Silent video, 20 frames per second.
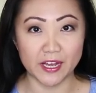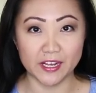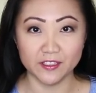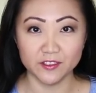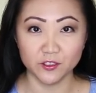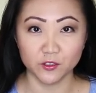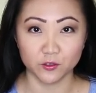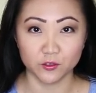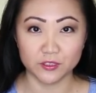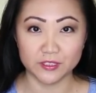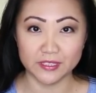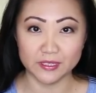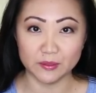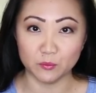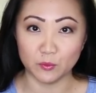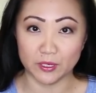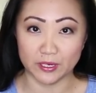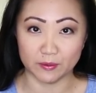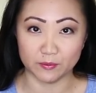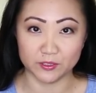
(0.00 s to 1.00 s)
I learned it
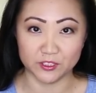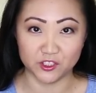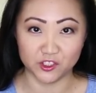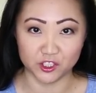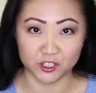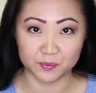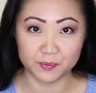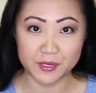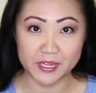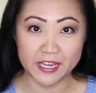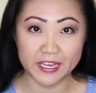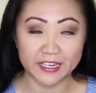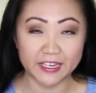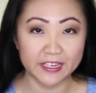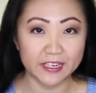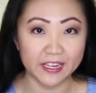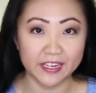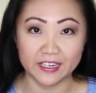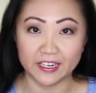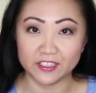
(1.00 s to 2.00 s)
when I was just
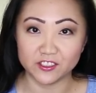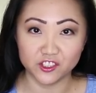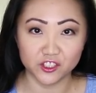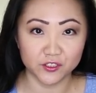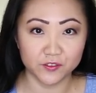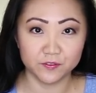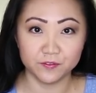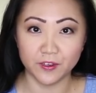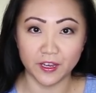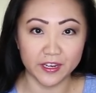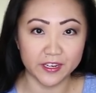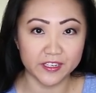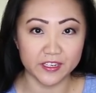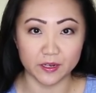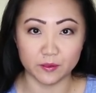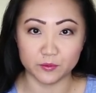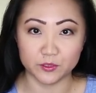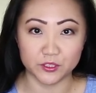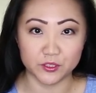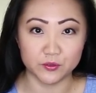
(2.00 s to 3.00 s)
beginning, and I just find
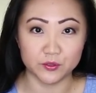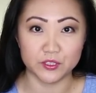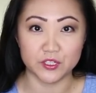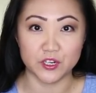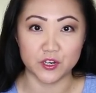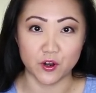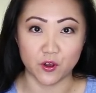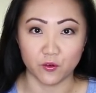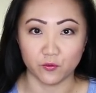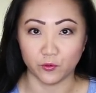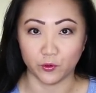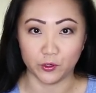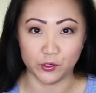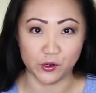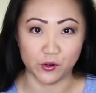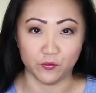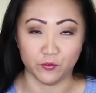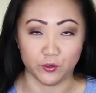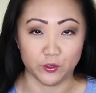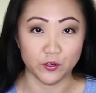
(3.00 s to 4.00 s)
I was using it over and
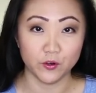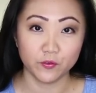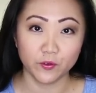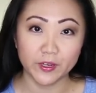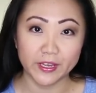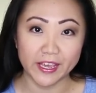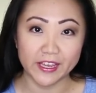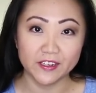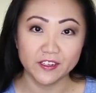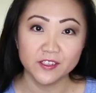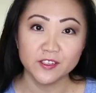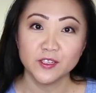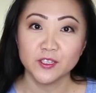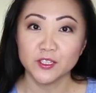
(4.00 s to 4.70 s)
over and over again,